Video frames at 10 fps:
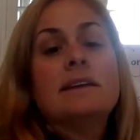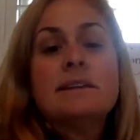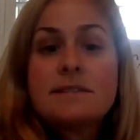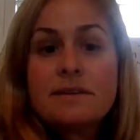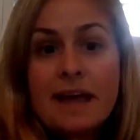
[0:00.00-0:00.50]

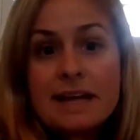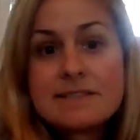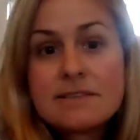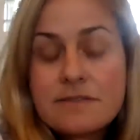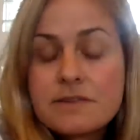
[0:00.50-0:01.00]
So that's
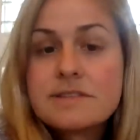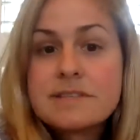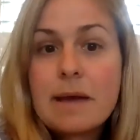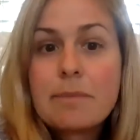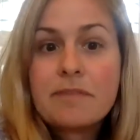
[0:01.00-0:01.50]
the first
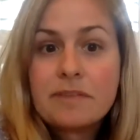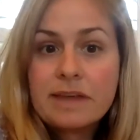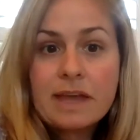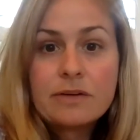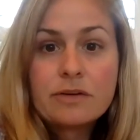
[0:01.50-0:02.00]
step, filling
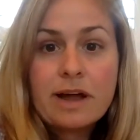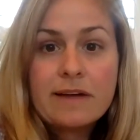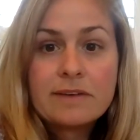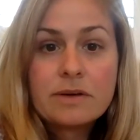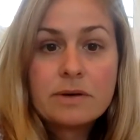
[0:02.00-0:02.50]
out your
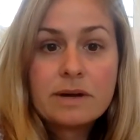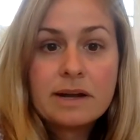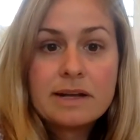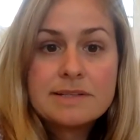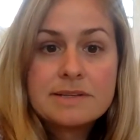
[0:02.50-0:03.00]
graphic
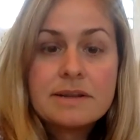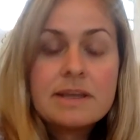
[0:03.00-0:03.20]
organizer,